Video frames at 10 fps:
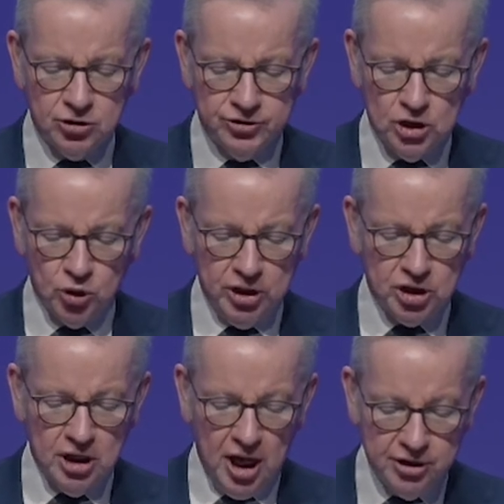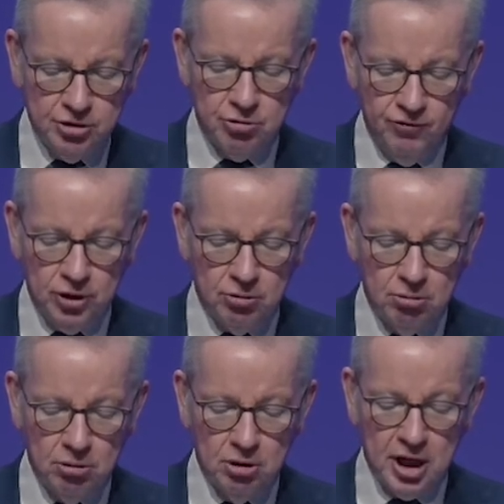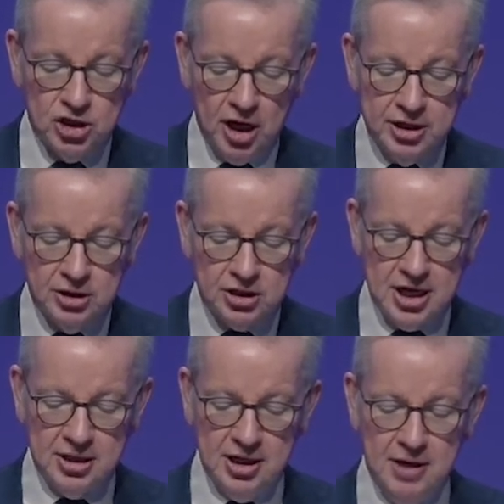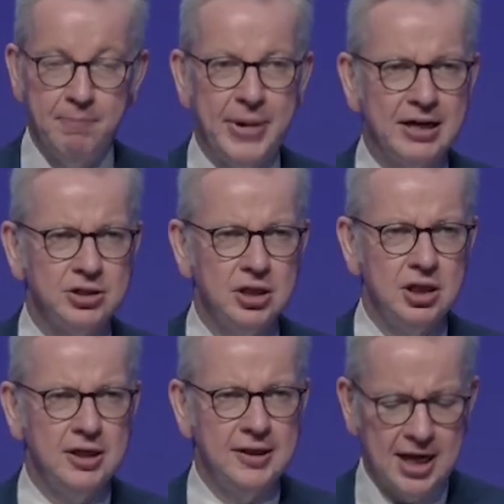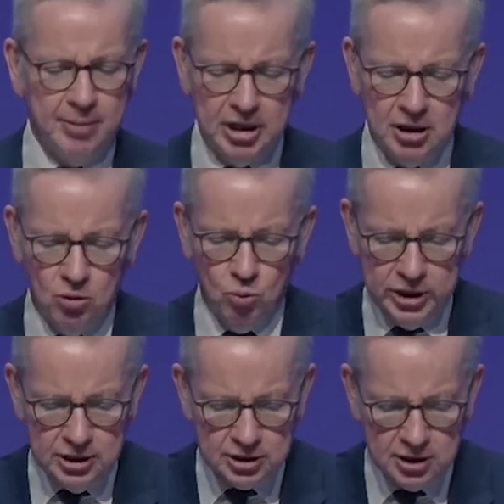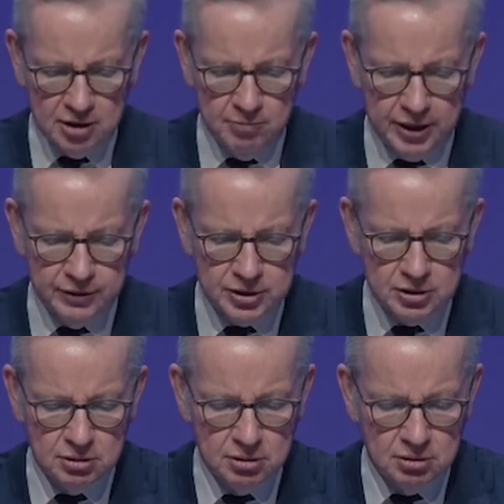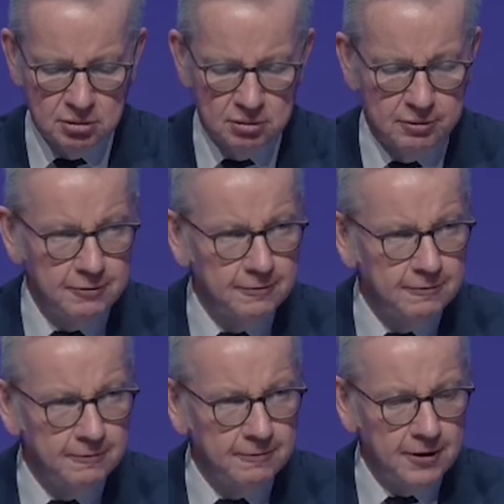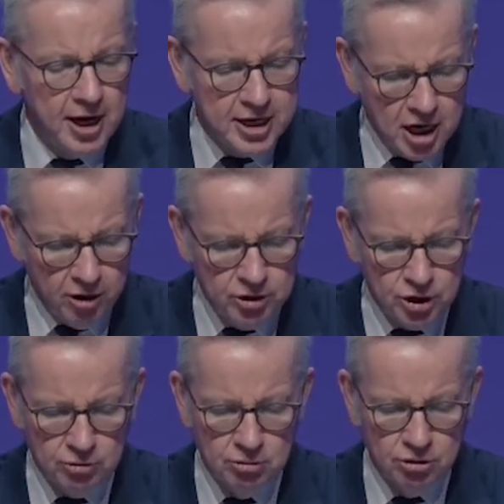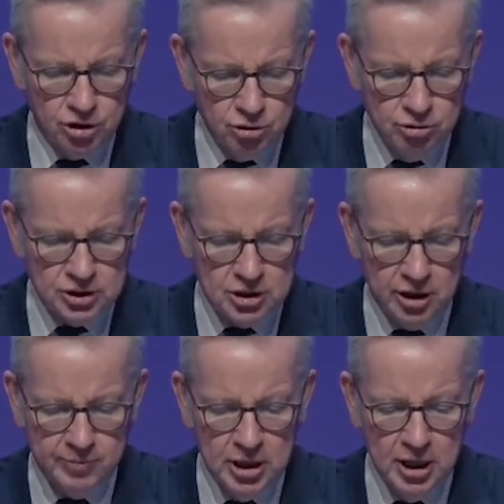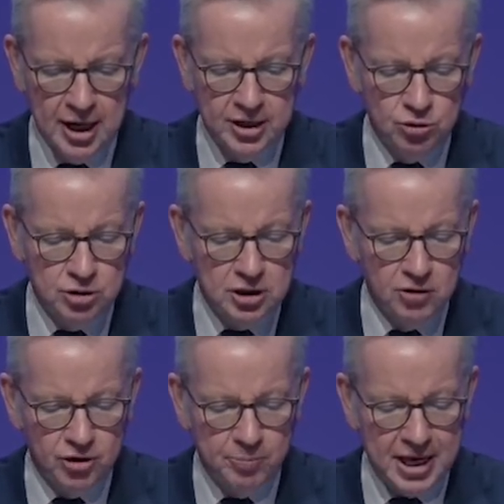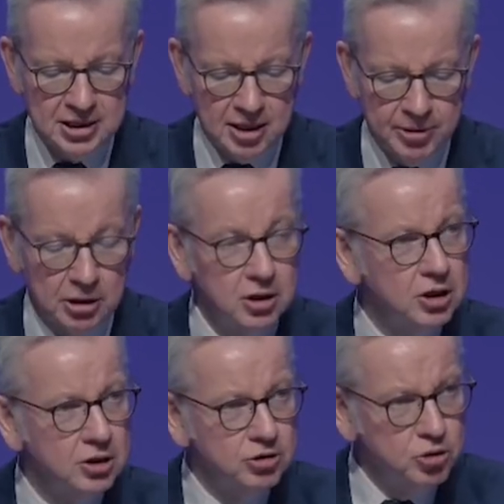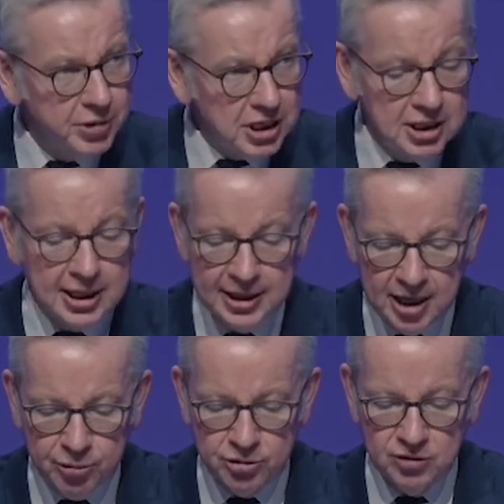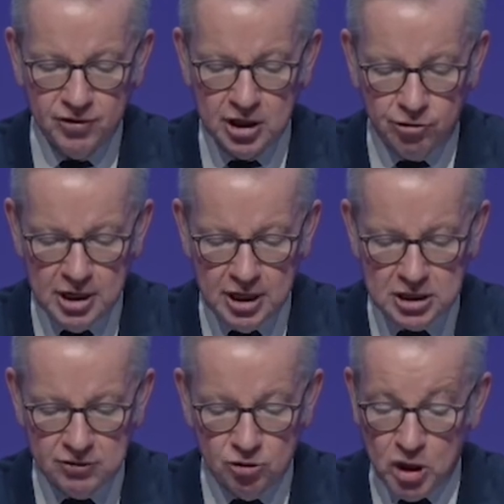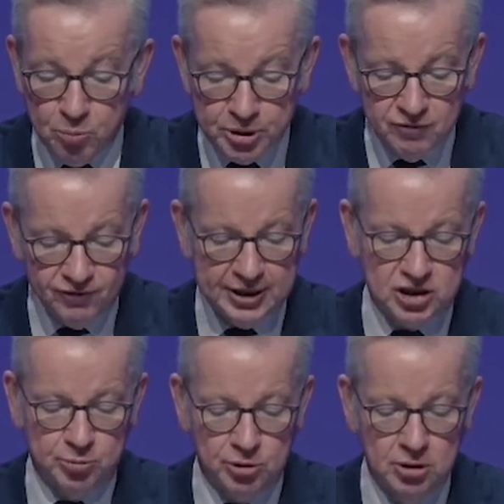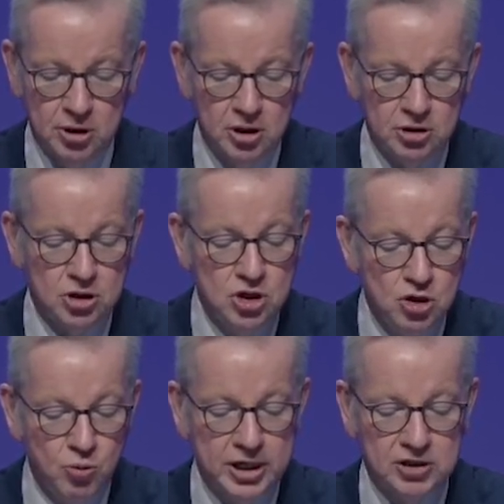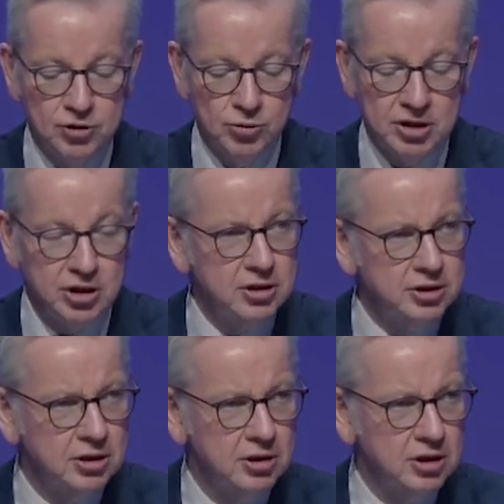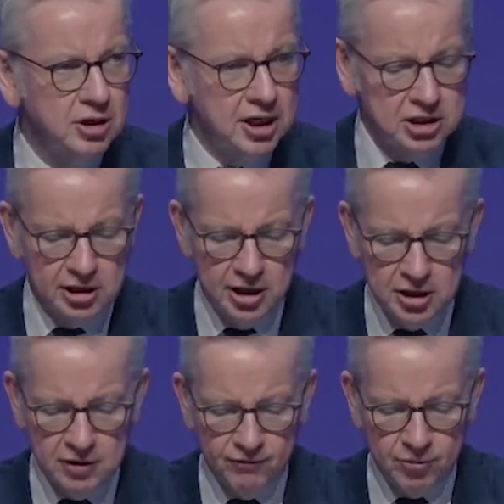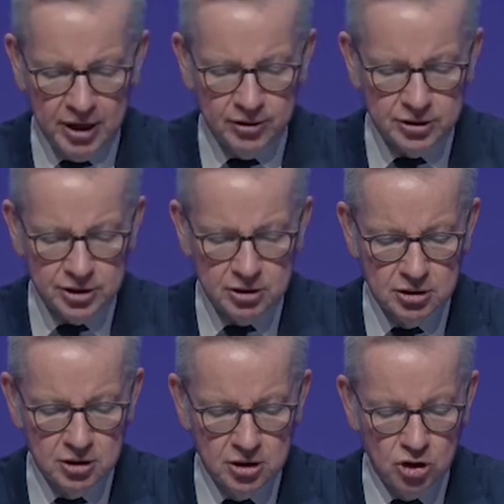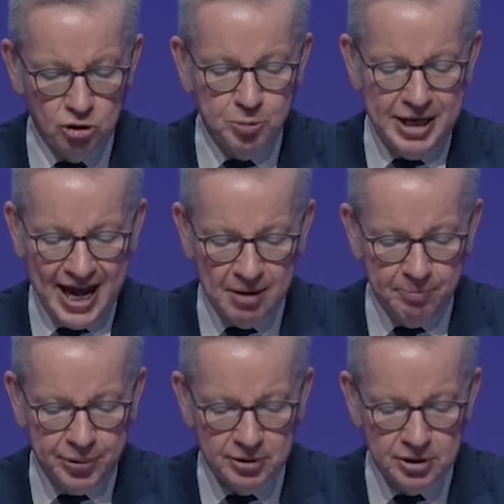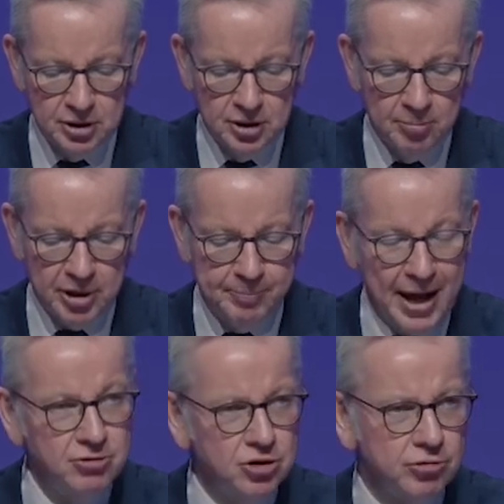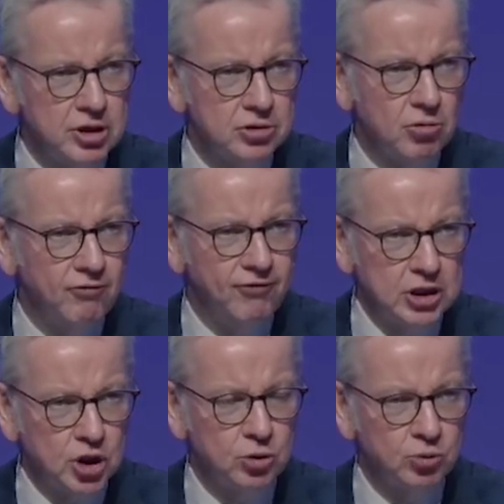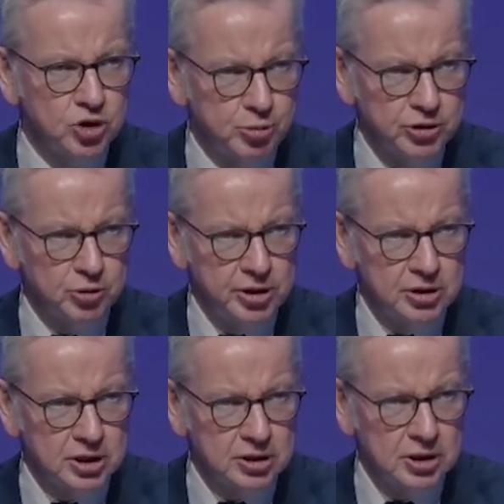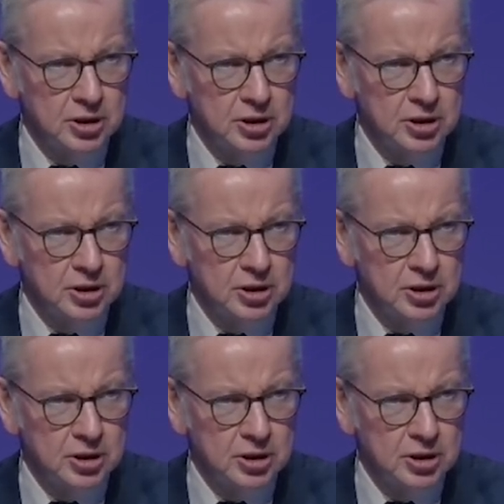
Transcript: situation under review and to understand the impact in the coming weeks and months. I encourage you through this time, as you did over the pandemic, to be collaborative and creative, to be open and flexible to new ways of doing things and to learning from others, not to be hampered by boundaries or functional responsibilities.